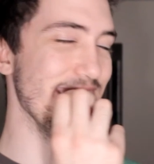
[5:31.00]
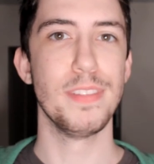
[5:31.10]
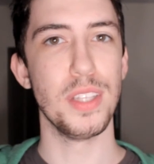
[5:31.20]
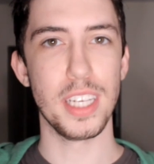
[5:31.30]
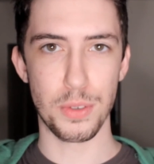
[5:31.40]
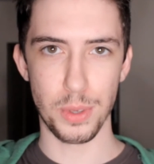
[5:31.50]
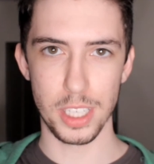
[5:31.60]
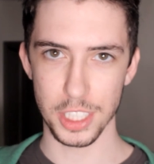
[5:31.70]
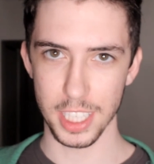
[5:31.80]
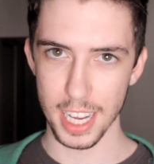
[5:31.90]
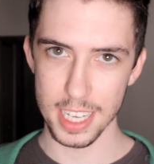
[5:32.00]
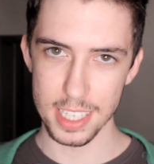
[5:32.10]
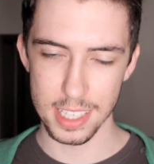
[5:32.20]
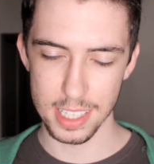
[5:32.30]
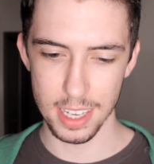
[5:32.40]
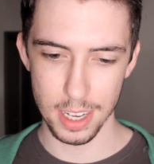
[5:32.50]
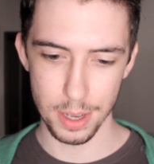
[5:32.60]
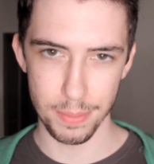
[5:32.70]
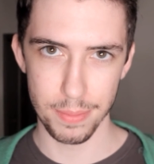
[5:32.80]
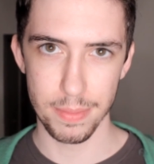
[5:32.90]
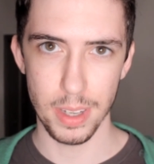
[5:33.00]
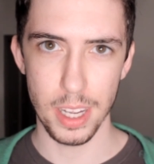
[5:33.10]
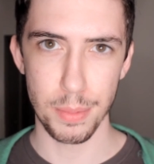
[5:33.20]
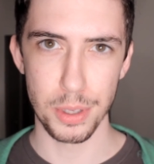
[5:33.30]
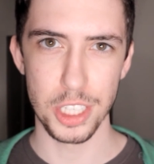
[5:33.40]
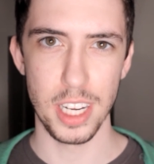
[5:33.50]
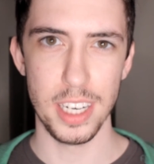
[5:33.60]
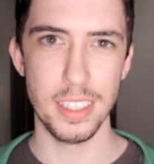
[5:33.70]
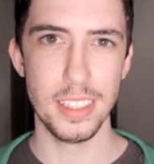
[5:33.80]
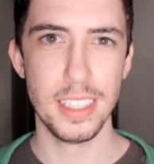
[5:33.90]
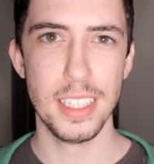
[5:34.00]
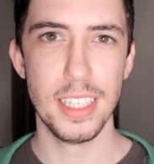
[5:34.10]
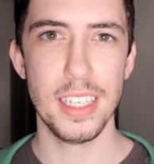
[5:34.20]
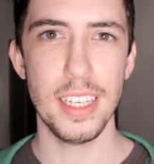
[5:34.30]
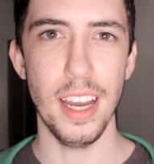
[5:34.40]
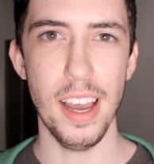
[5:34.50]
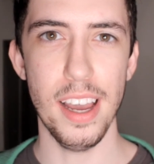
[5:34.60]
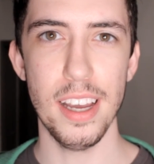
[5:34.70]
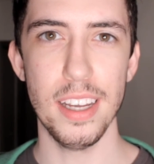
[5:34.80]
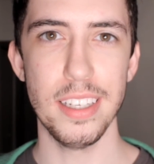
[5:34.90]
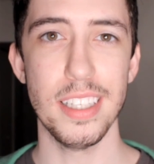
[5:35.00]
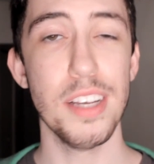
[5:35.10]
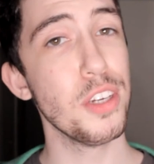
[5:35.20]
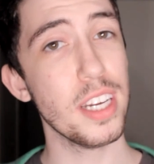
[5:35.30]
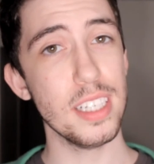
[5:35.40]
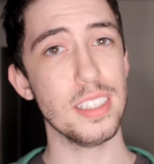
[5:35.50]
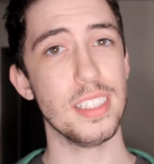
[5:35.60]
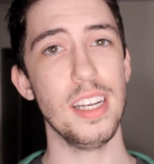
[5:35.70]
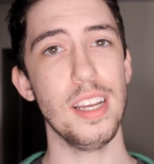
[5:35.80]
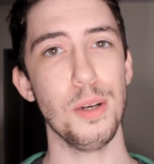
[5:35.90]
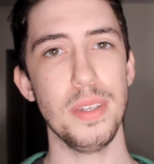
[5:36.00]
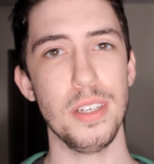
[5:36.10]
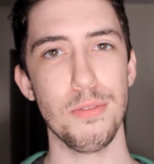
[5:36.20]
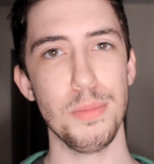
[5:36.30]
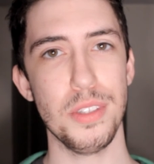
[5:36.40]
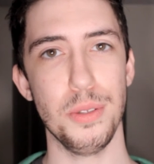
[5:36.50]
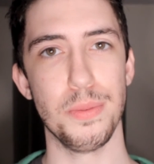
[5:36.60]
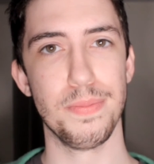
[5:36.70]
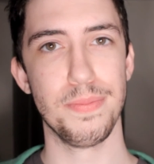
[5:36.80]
So thanks for watching, guys. I appreciate it. Love you guys, and I hope to hear from you soon.